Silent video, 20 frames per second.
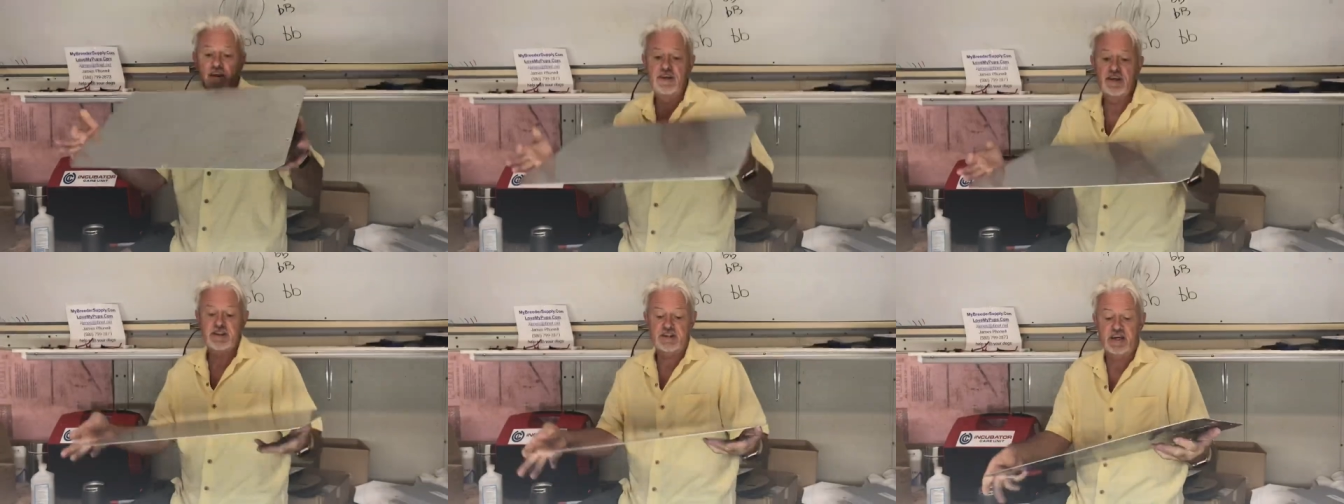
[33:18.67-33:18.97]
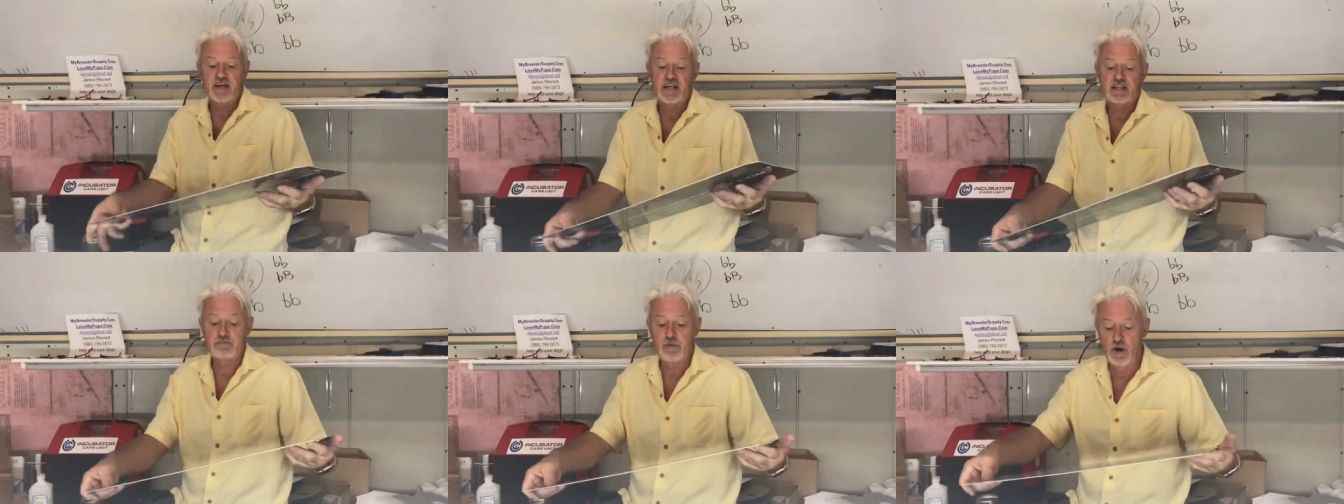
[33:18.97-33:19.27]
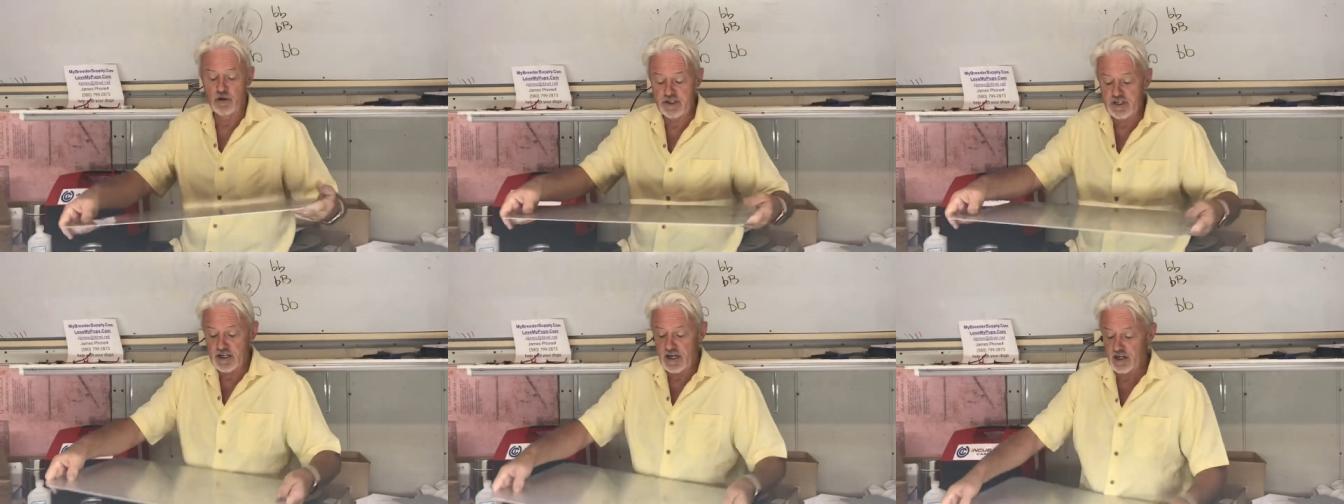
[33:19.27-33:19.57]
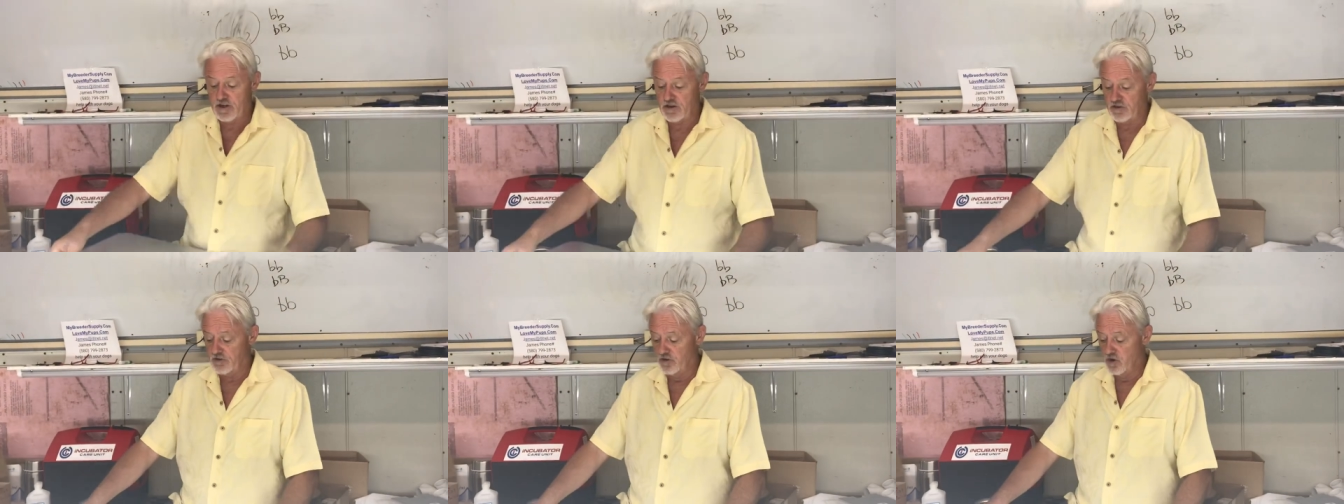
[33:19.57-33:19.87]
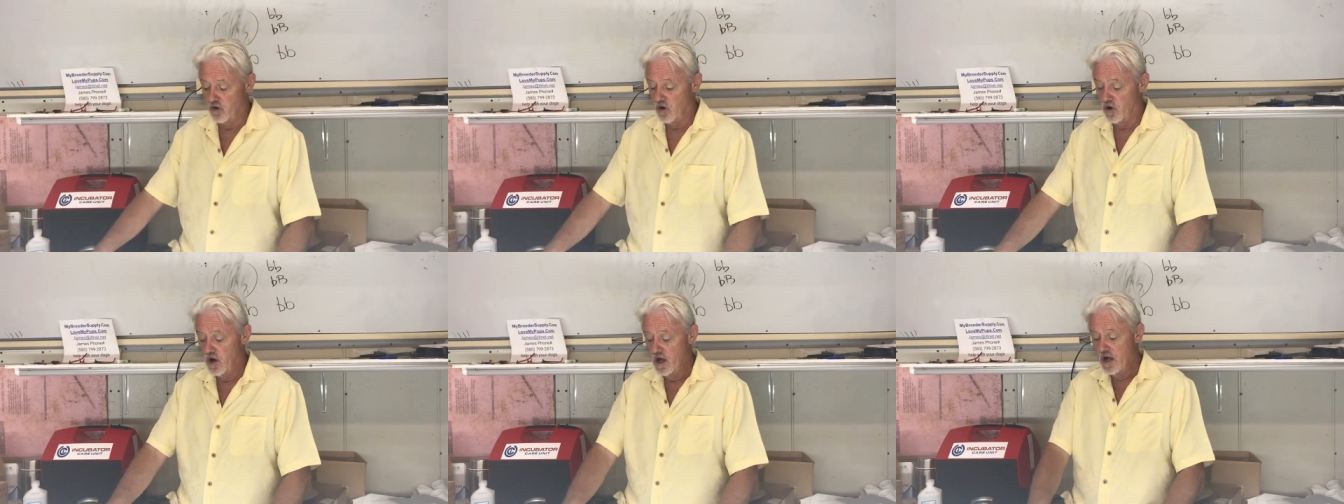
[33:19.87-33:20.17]
This gets bolted down to the
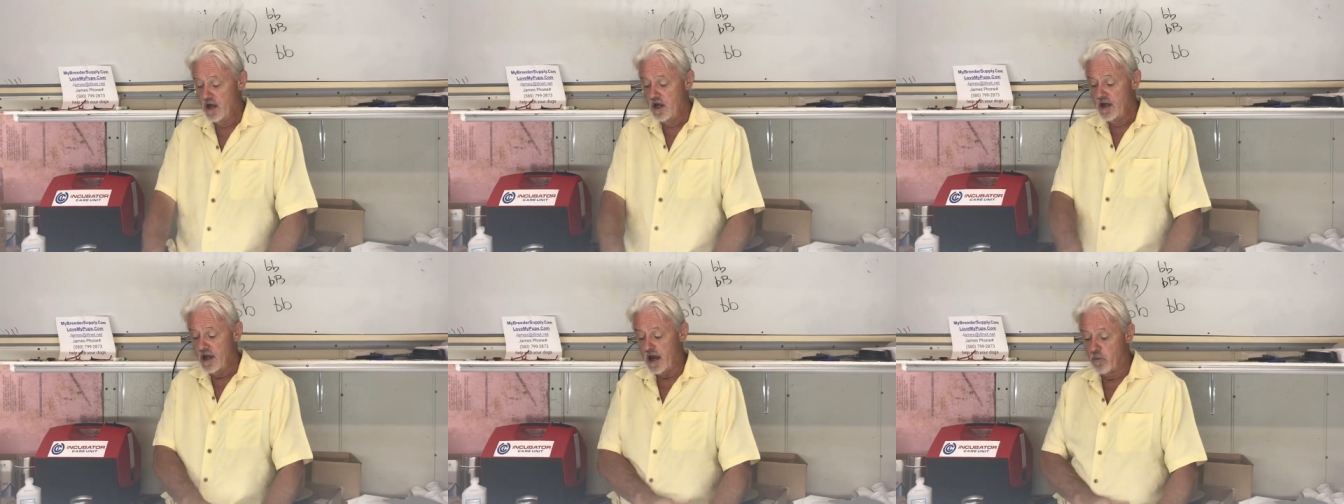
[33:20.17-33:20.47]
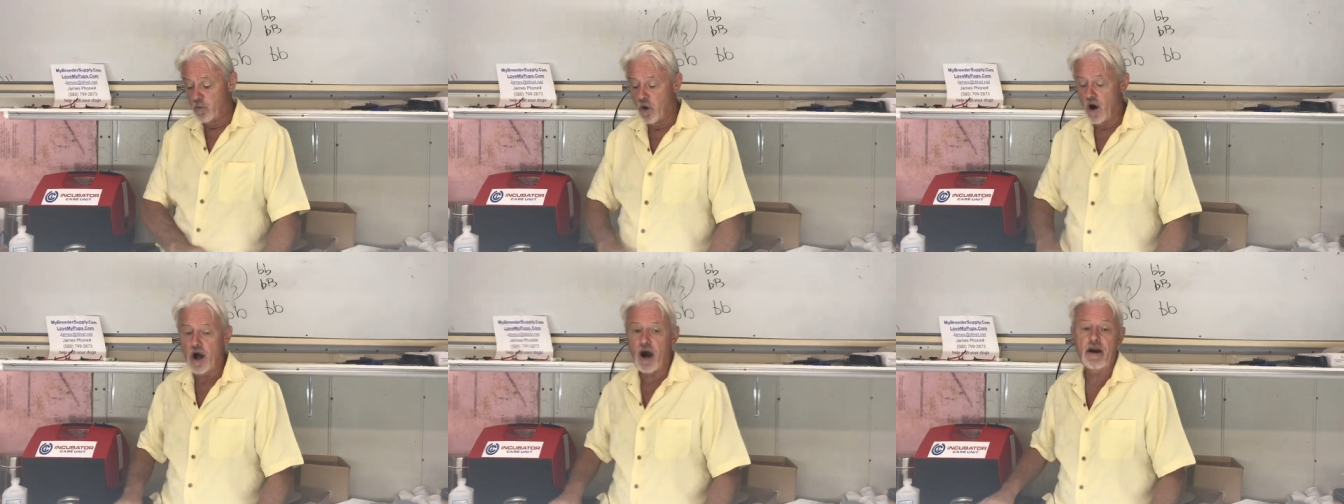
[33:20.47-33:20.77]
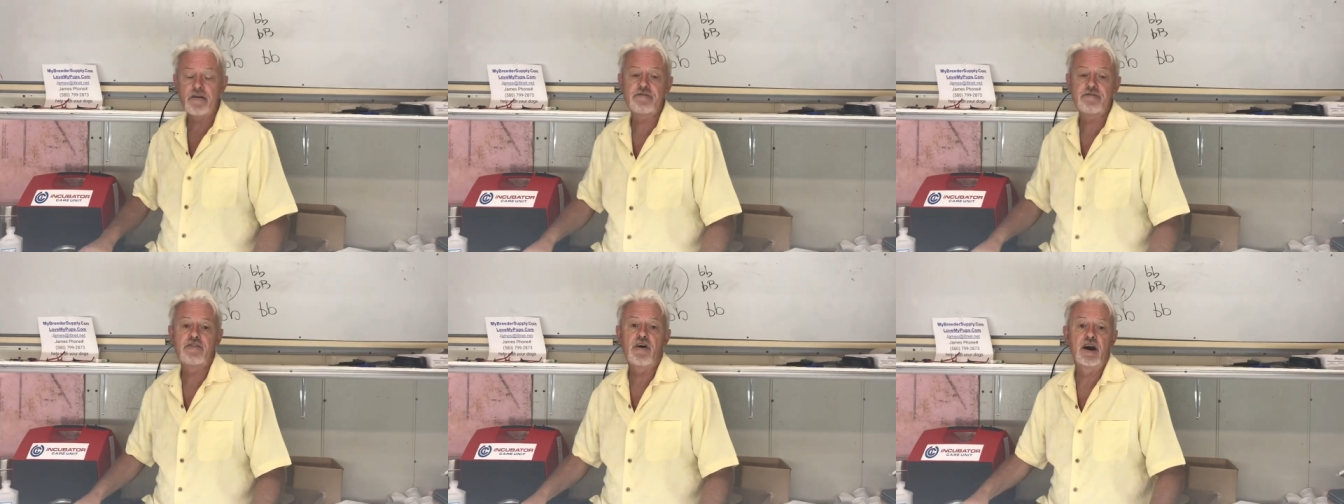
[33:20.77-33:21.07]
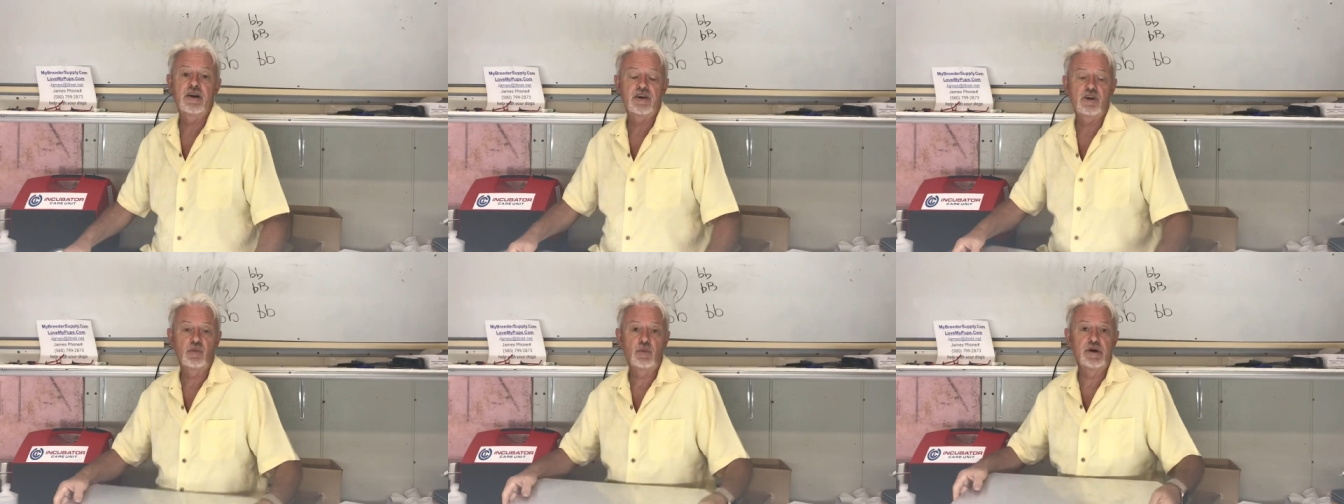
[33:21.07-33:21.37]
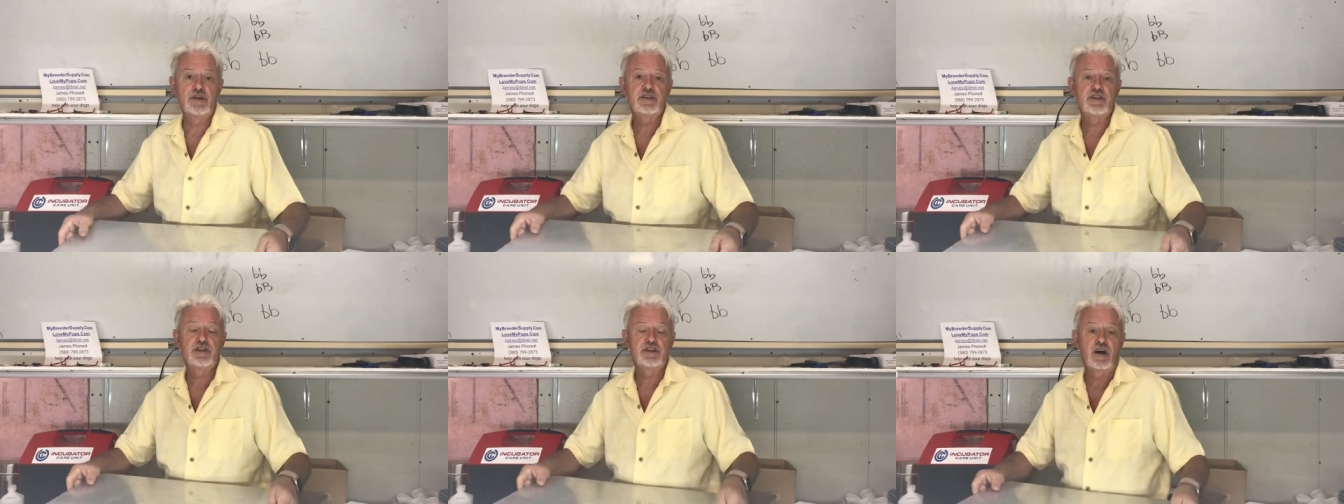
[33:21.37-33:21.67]
floor, and what I find in the
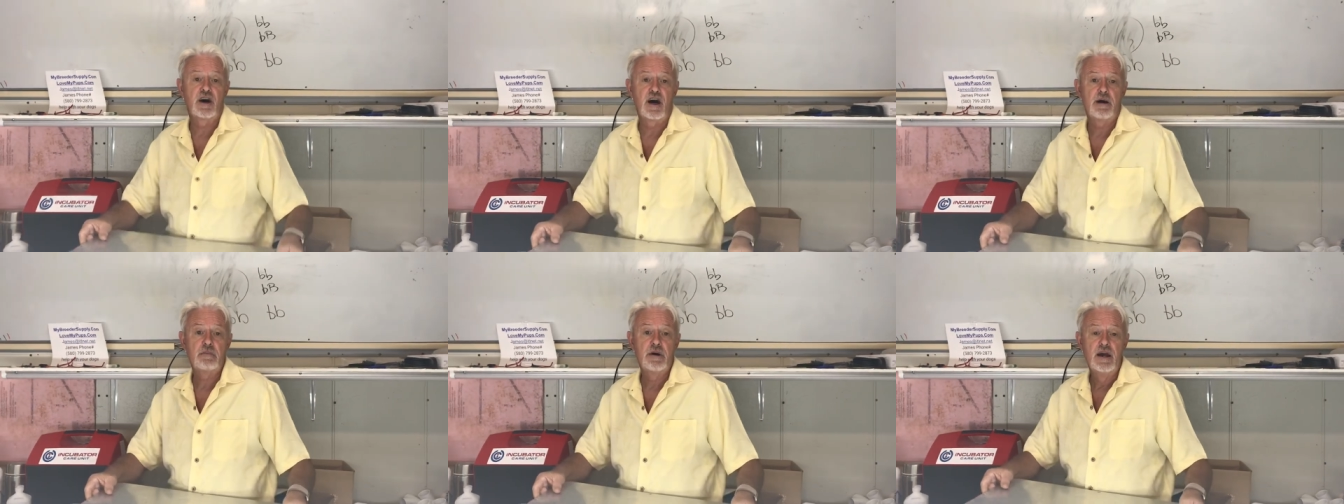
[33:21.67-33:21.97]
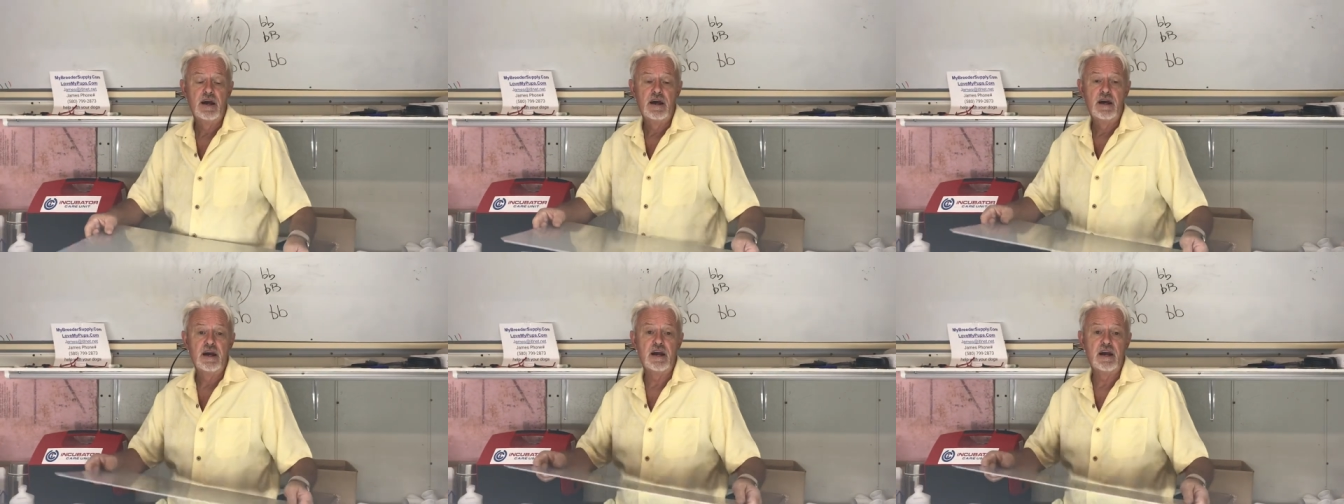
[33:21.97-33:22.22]
wintertime